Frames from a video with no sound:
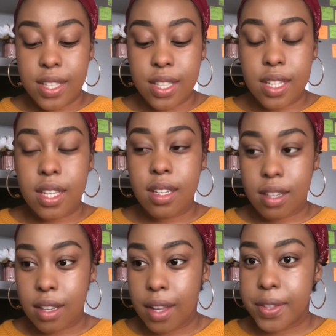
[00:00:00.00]
this is a
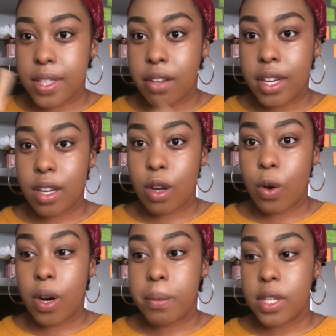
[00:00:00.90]
concealer right
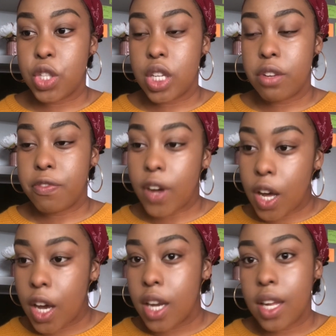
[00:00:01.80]
now. I'm in the shade
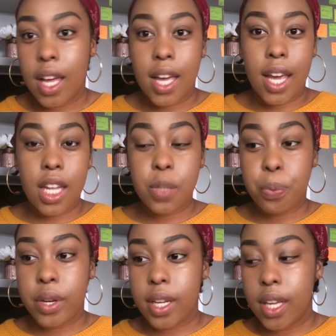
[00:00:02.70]
Fawn. It looks
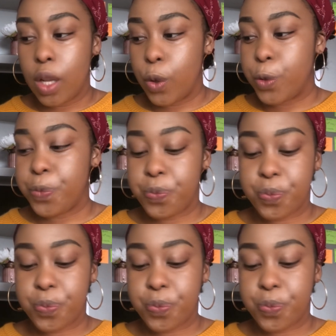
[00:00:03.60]
pretty yellow,